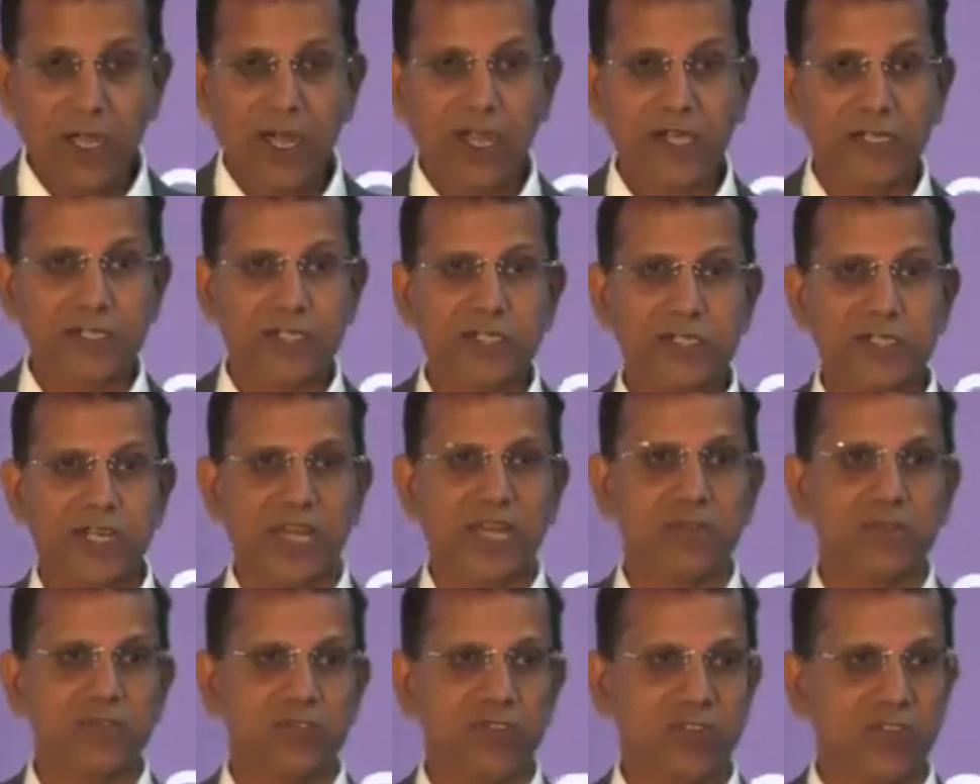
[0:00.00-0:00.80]
100
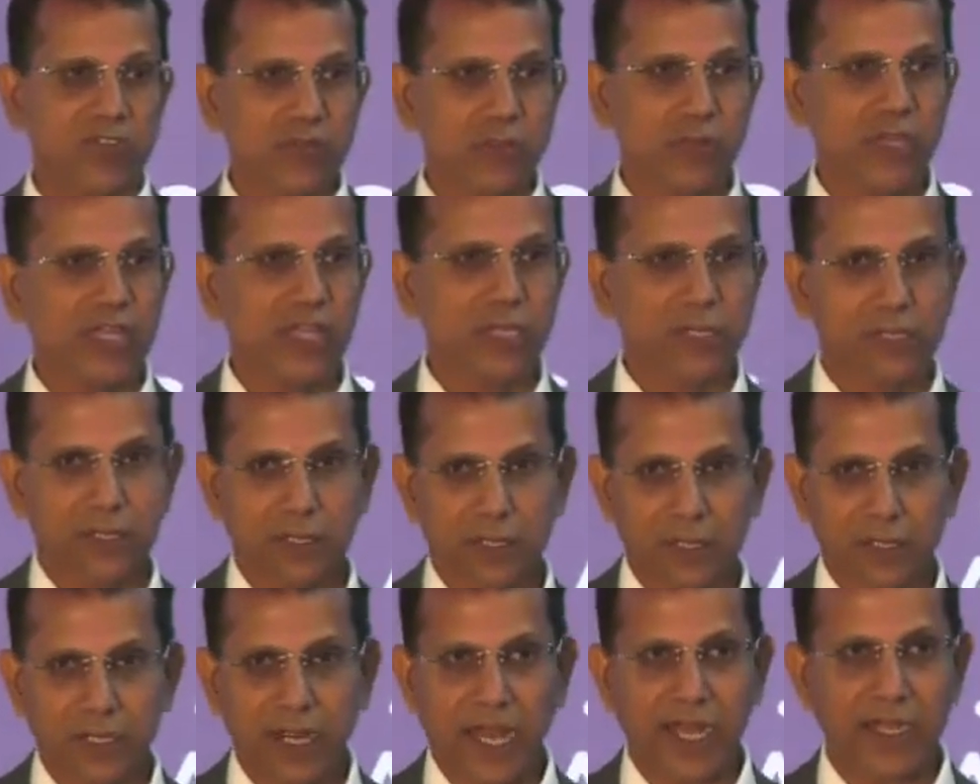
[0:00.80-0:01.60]
times when we
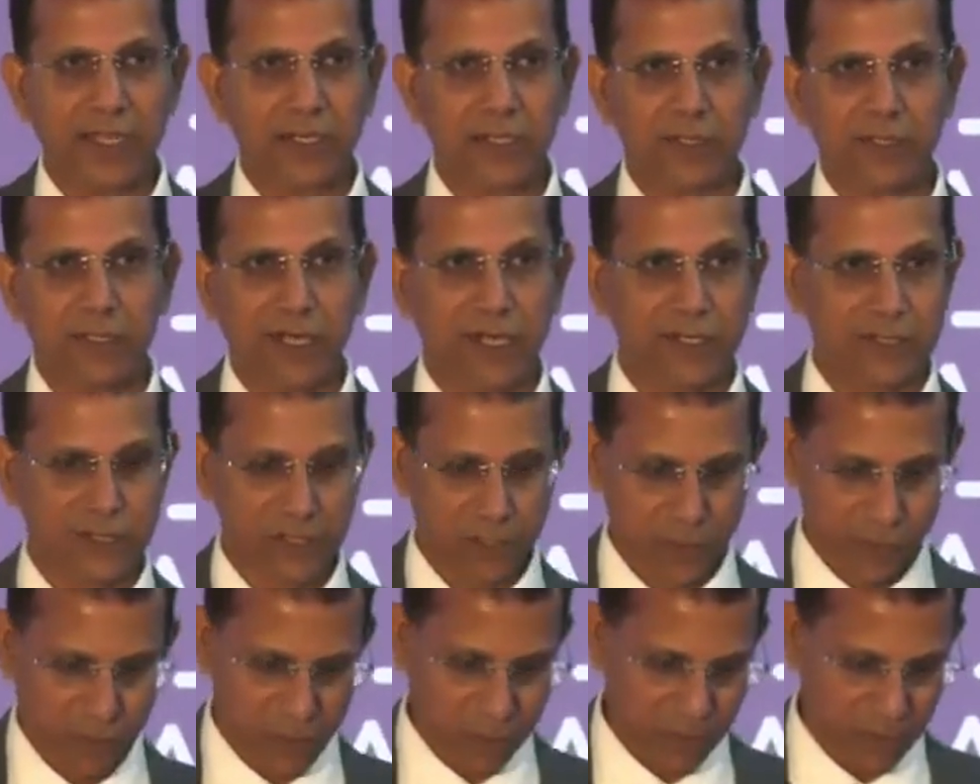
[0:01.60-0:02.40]
make lacquered
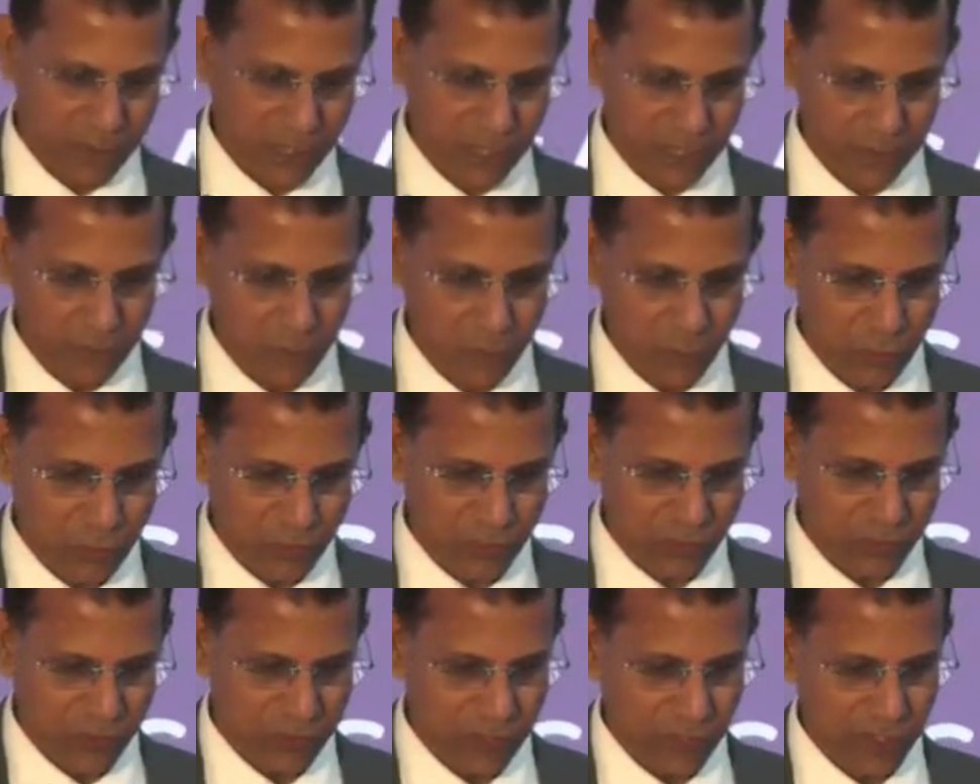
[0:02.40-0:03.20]
glasses, which are really
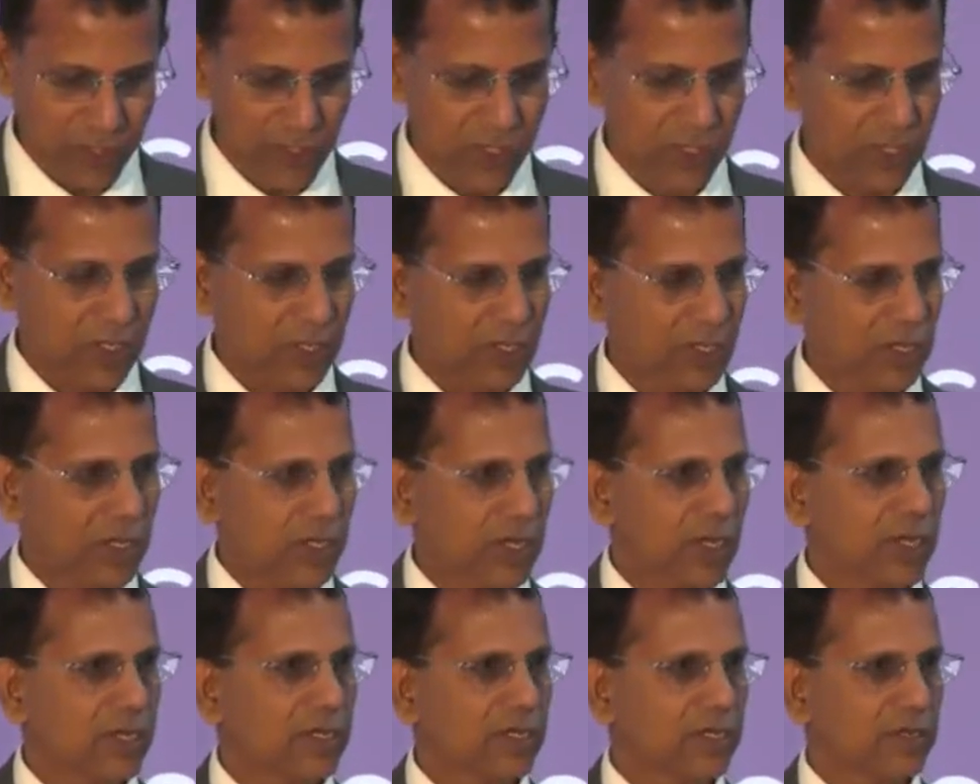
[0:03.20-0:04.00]
beautiful.
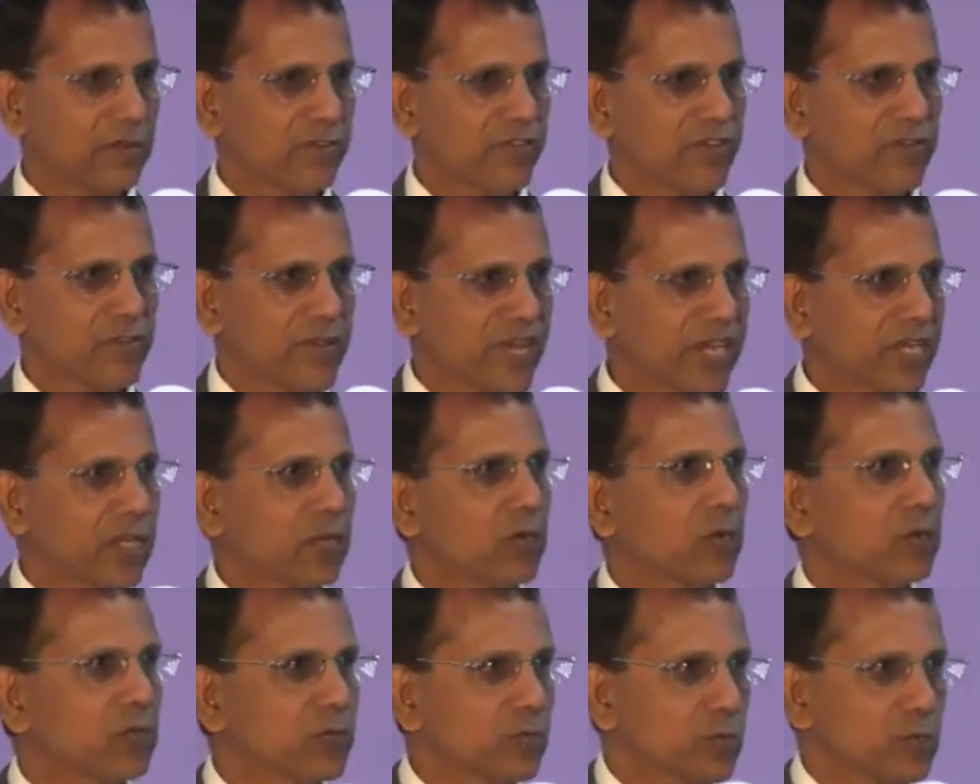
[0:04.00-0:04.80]
And if we make
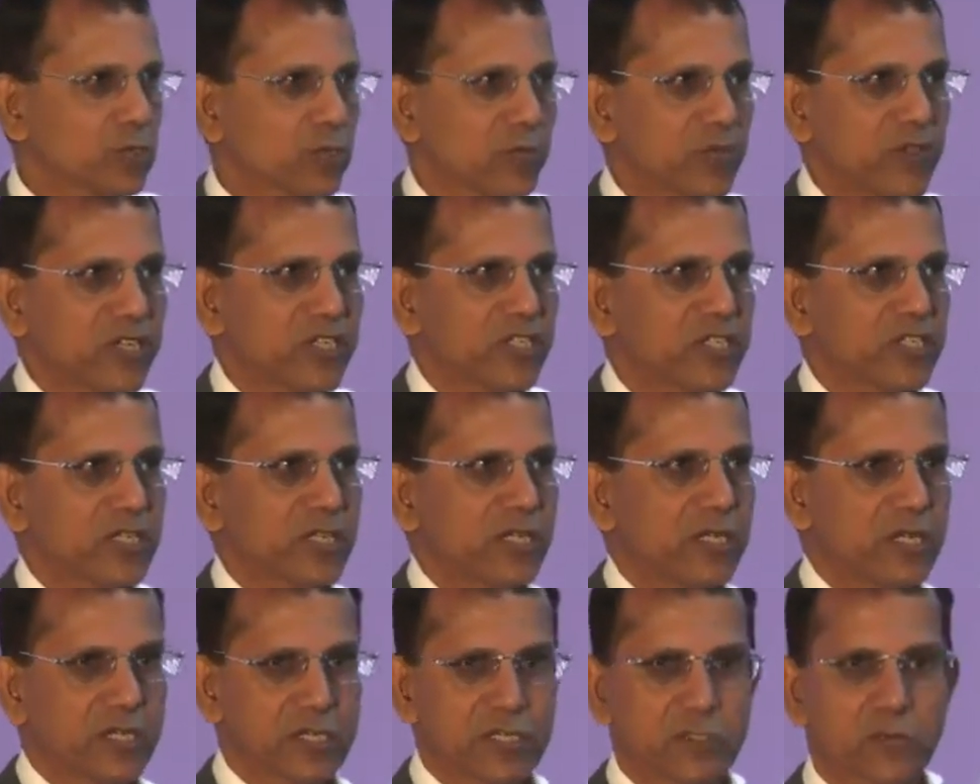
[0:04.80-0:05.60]
an automotive
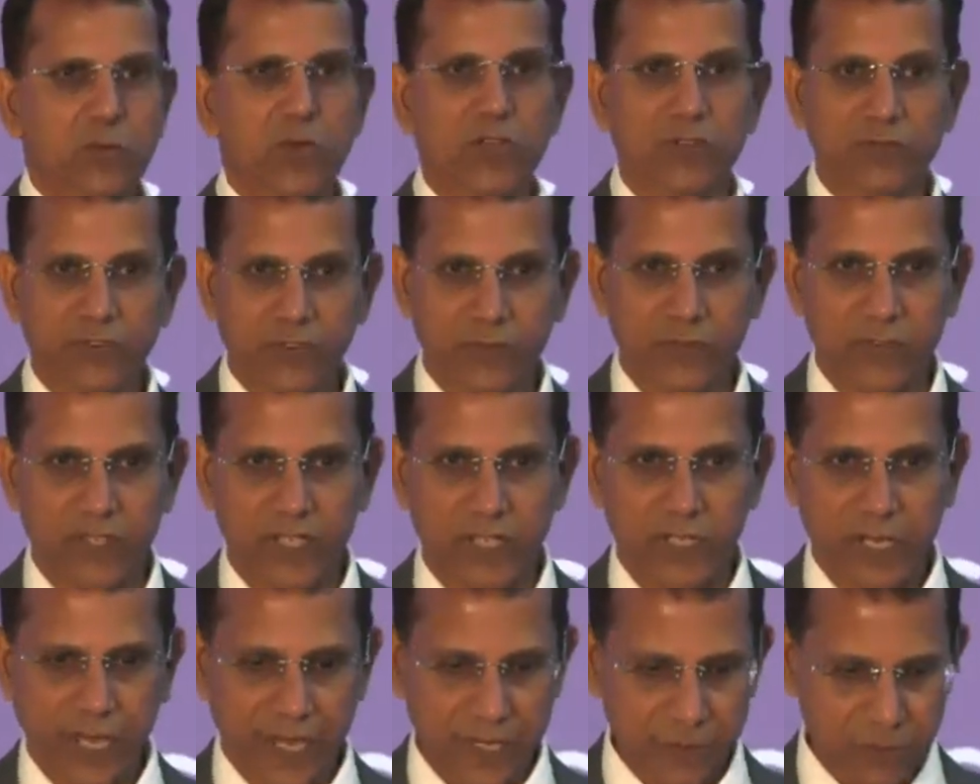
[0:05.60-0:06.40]
windshield, it is
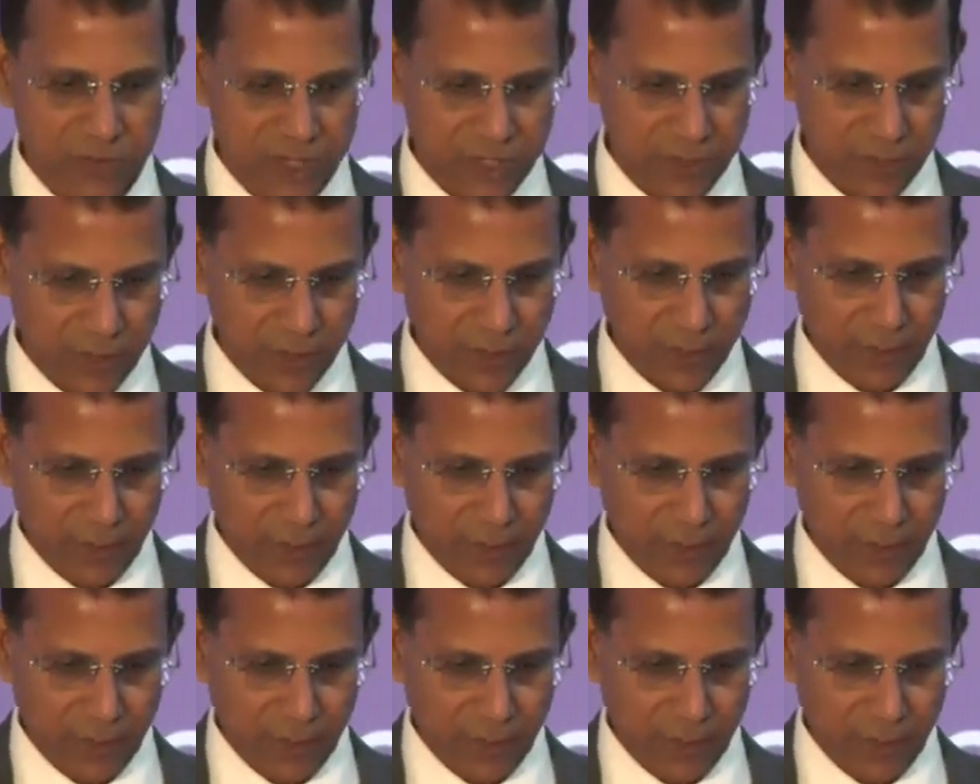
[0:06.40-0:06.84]
150 times.